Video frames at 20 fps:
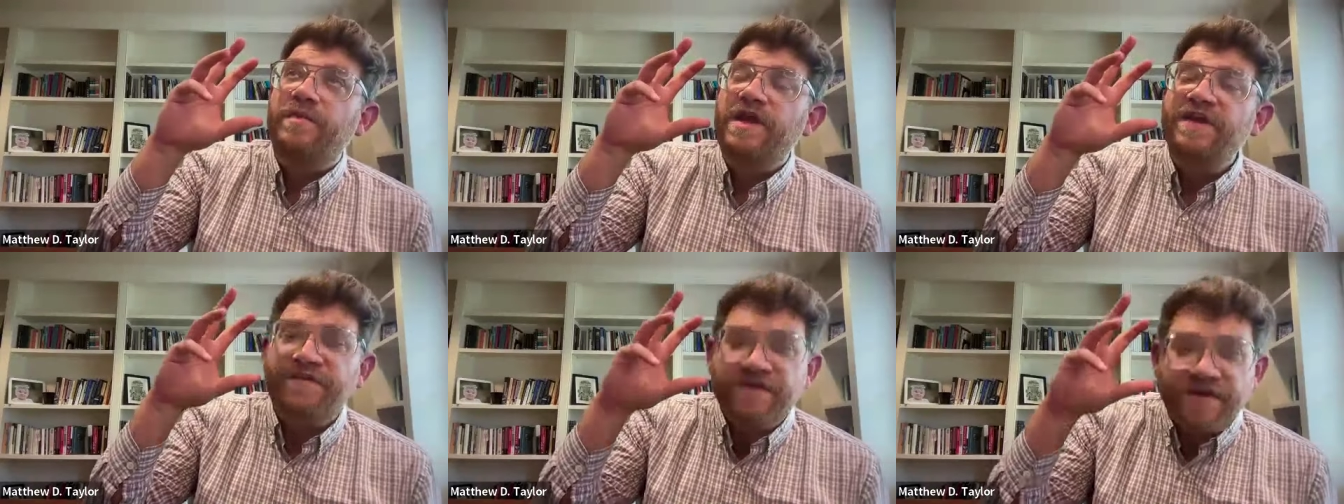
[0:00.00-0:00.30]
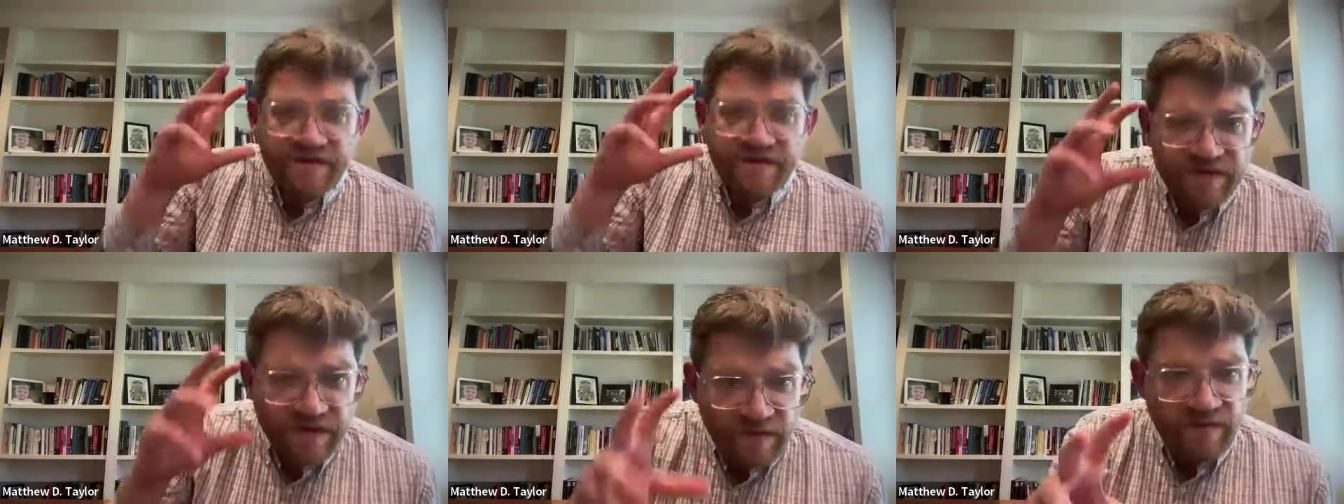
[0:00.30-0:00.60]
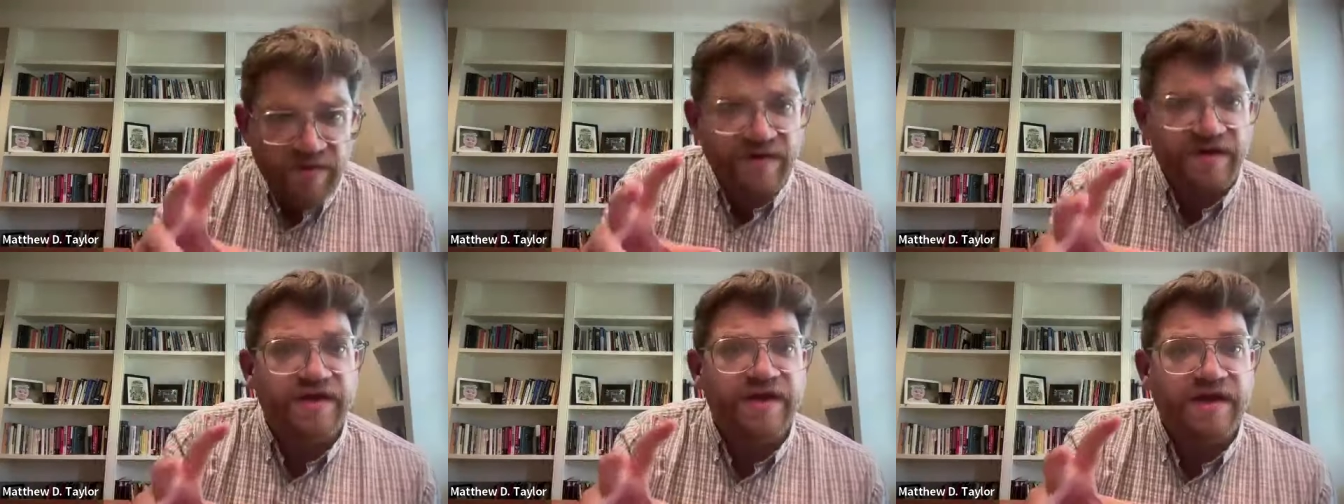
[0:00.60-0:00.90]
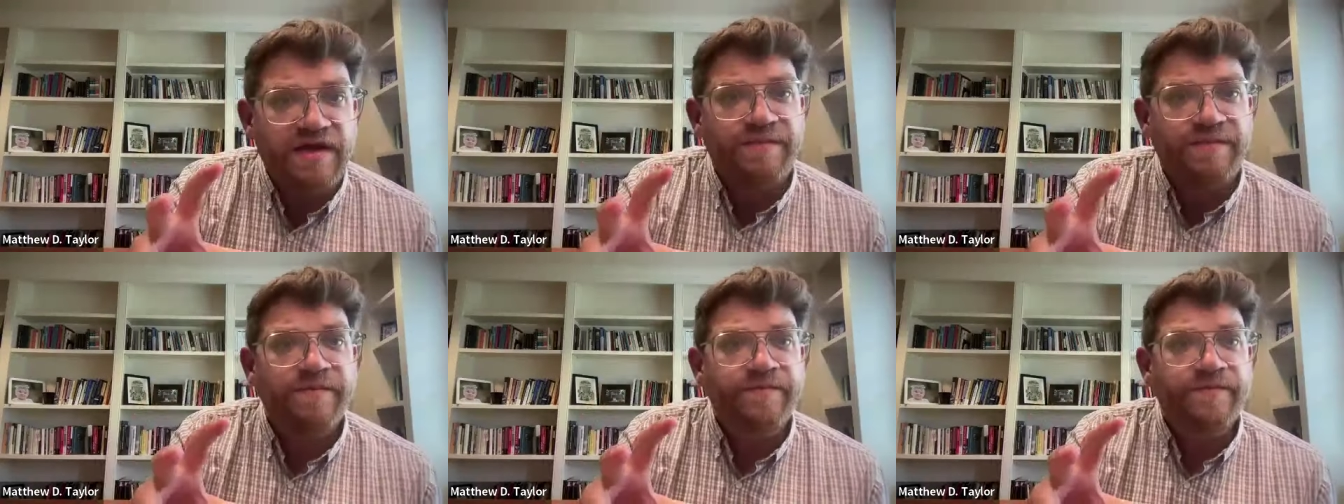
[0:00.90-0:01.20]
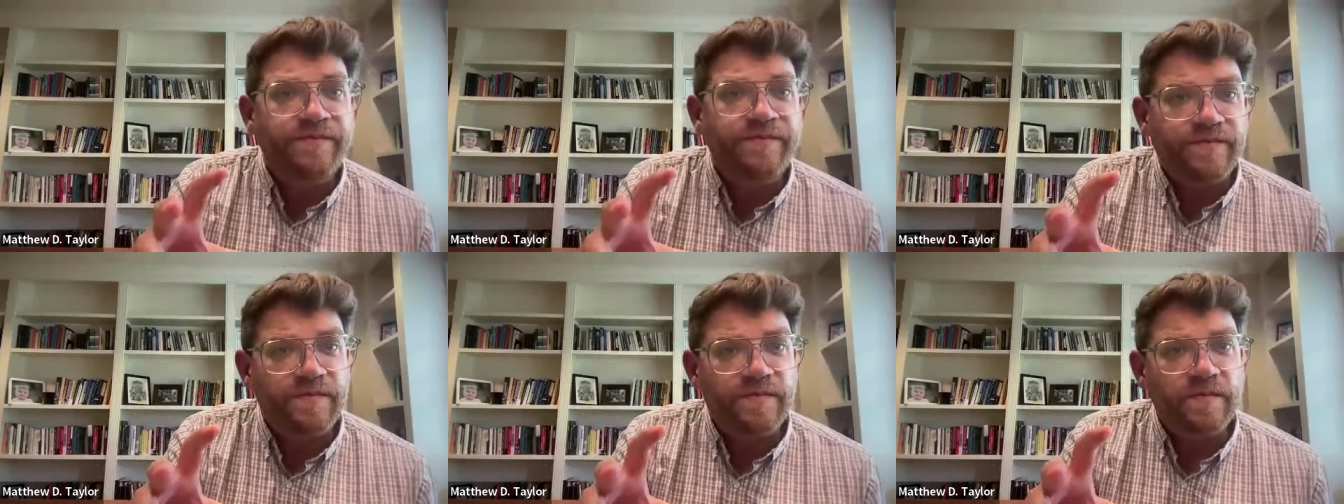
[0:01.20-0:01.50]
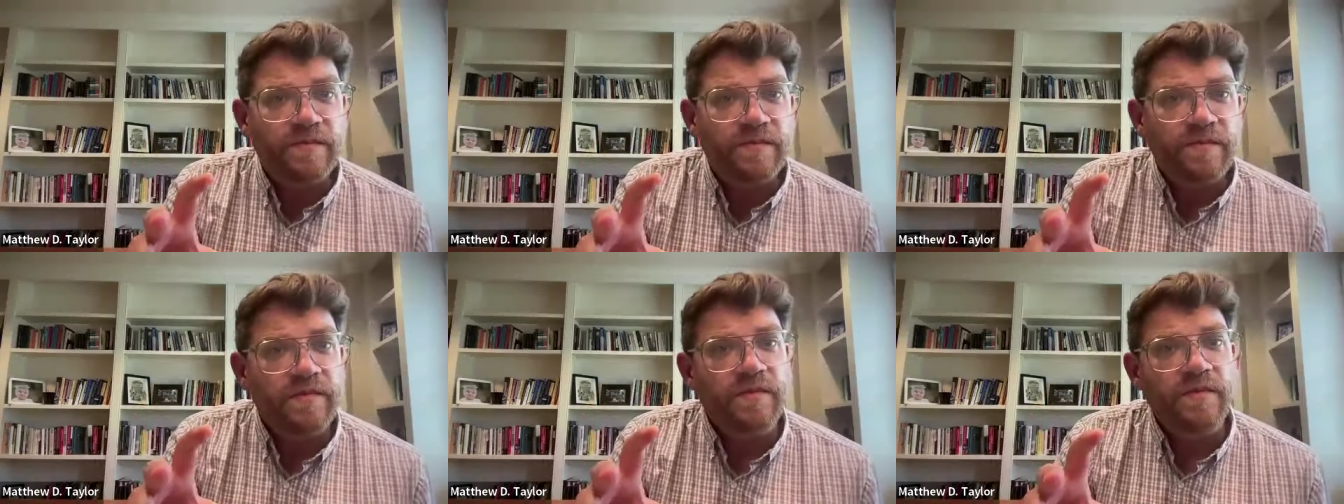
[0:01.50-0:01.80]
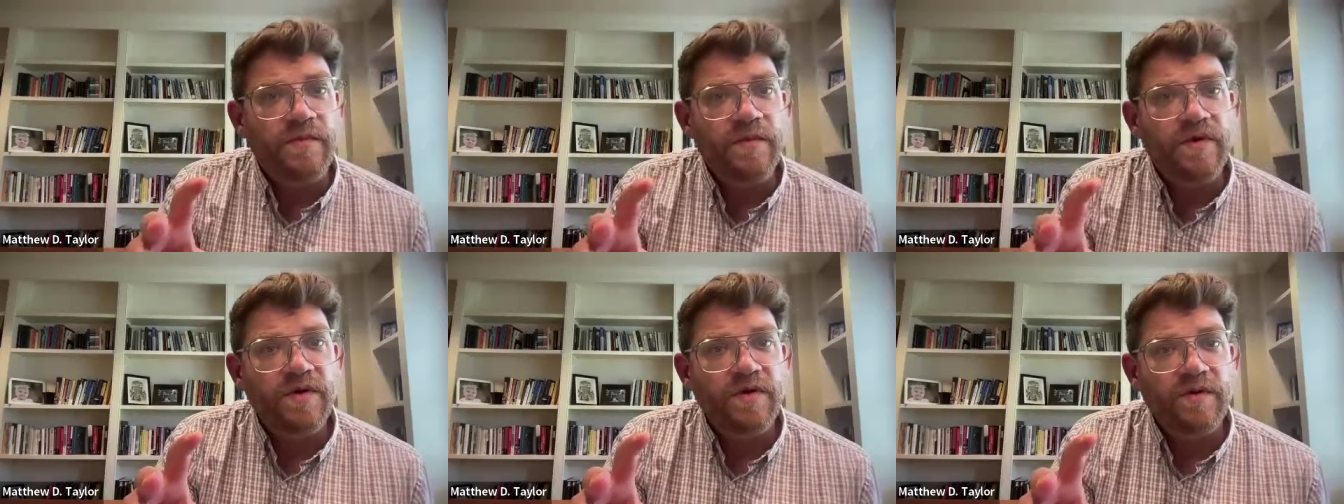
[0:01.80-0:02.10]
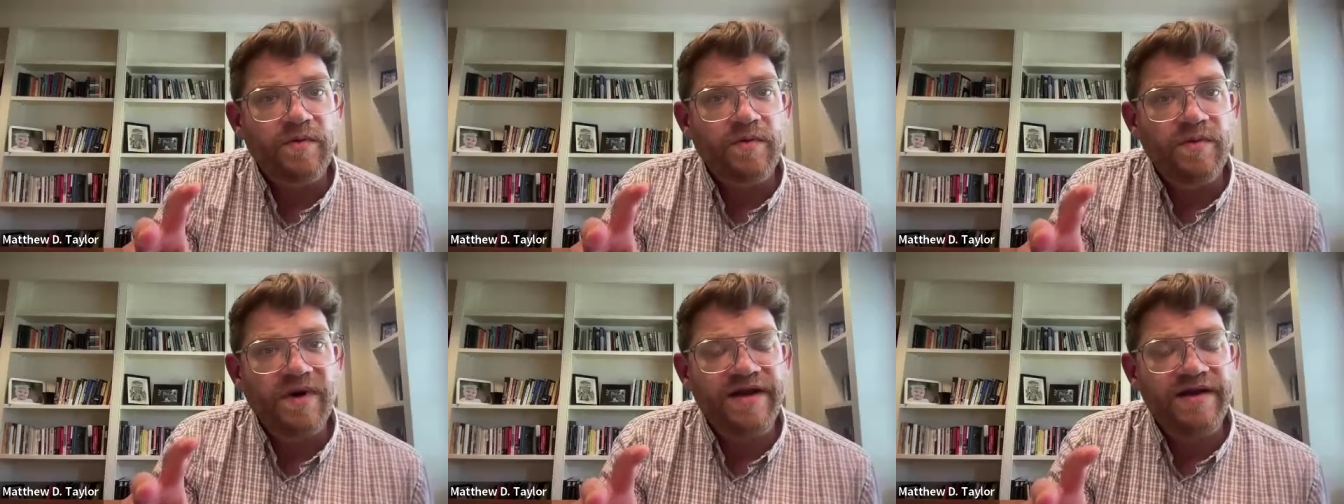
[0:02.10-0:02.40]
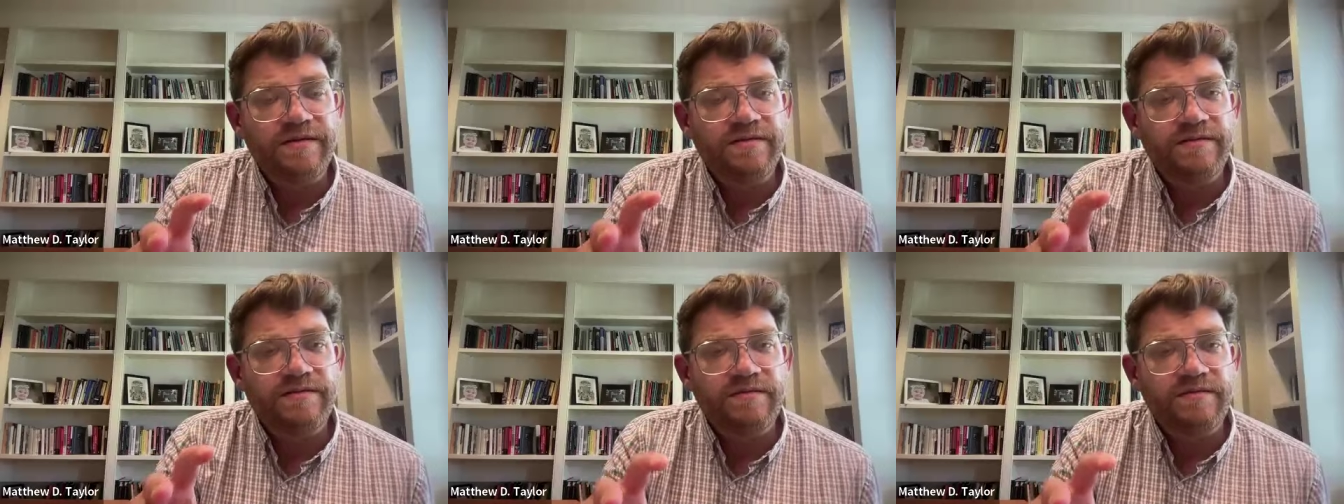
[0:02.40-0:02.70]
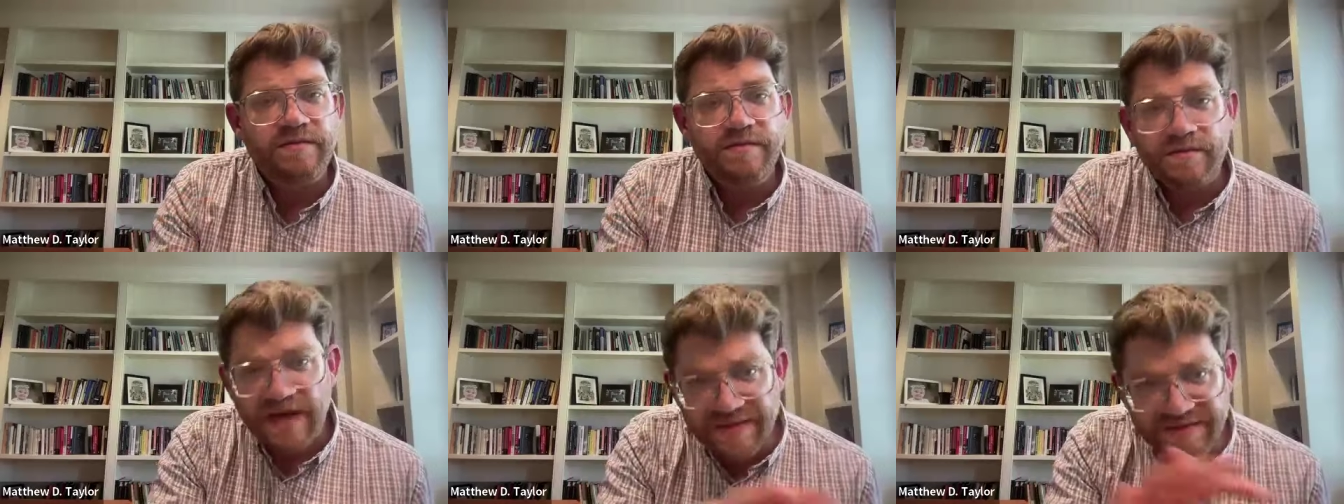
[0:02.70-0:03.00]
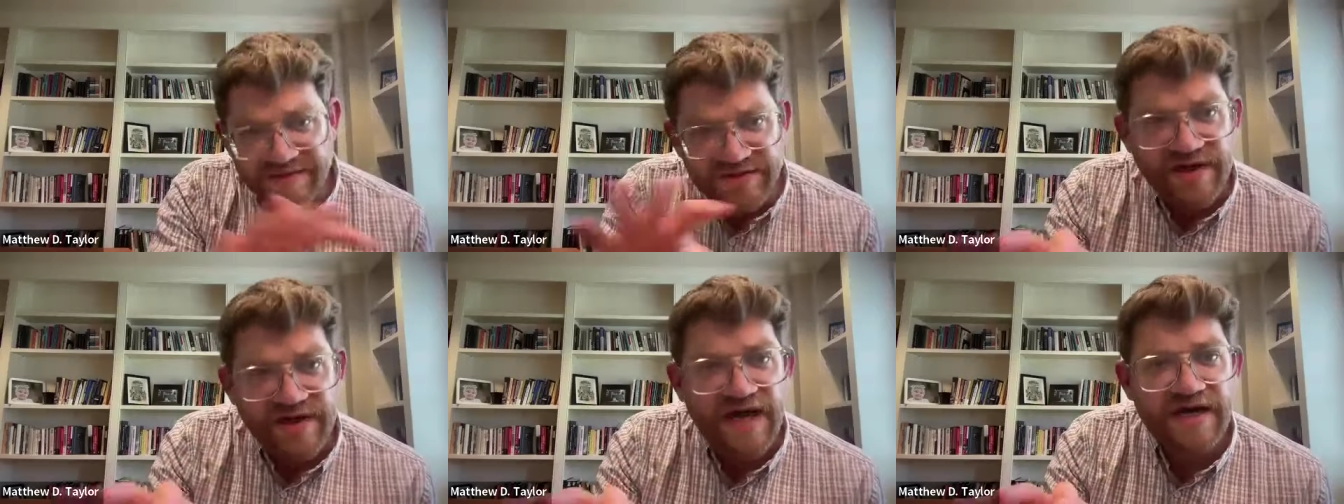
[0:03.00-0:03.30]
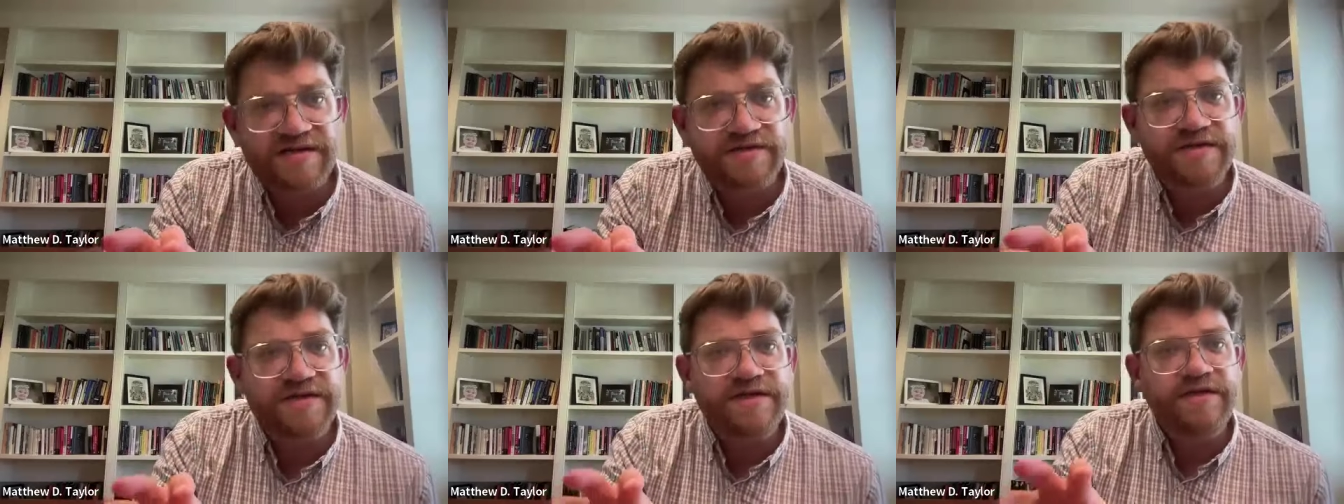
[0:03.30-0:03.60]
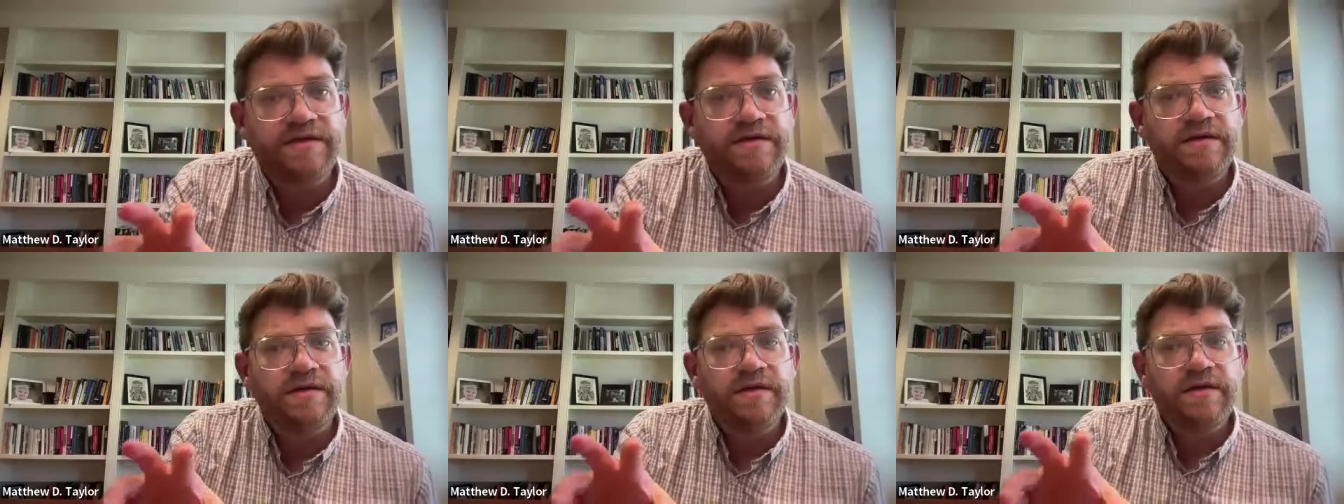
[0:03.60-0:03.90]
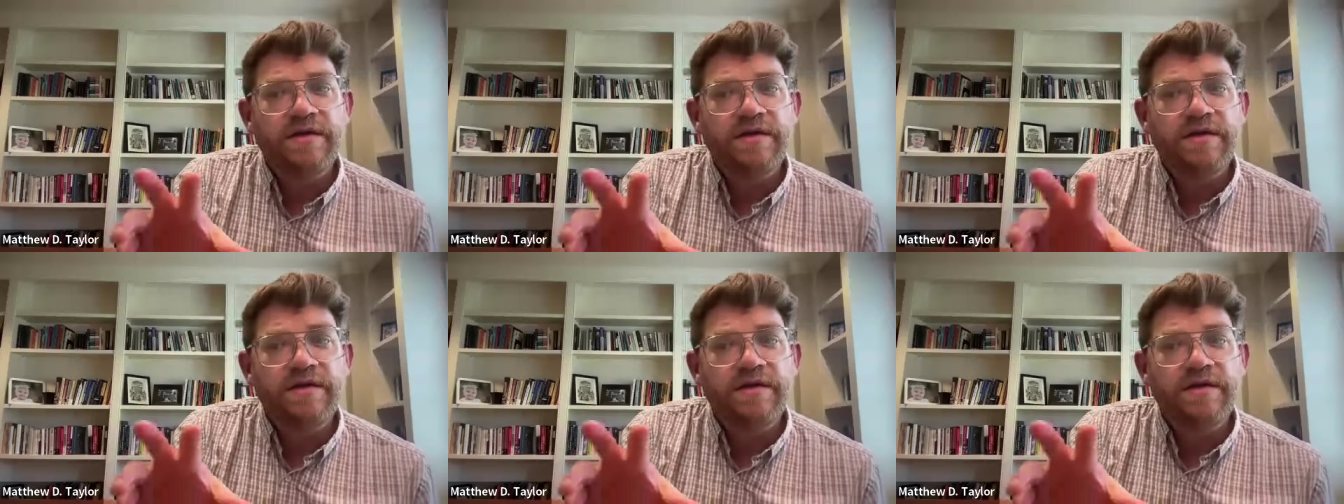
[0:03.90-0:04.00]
if authority, right, abstractly,